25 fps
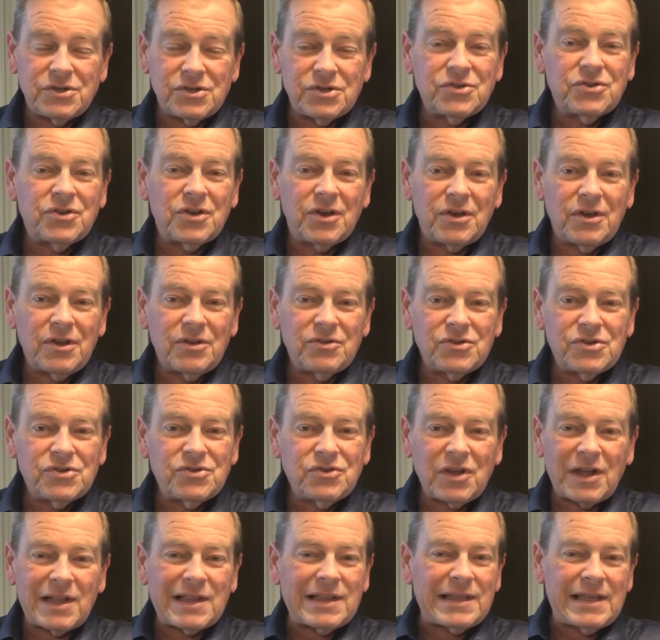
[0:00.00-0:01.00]
just
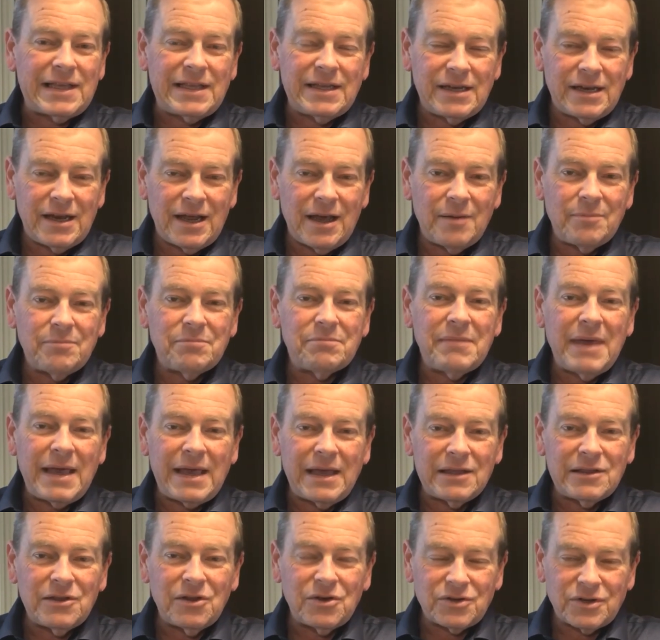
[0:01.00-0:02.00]
to clean it up,
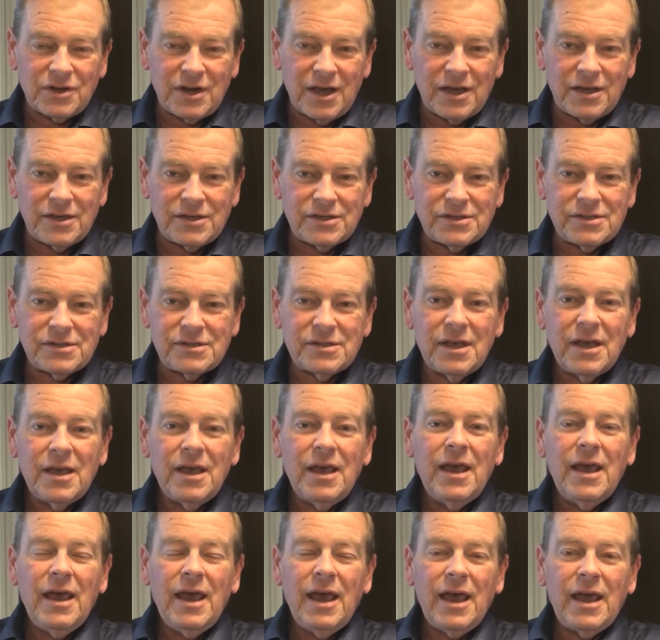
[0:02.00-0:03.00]
make it look nice,
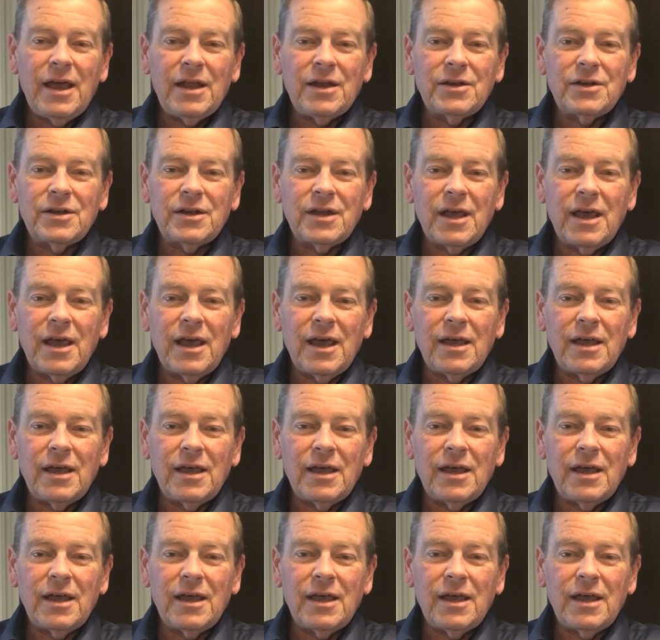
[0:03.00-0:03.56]
and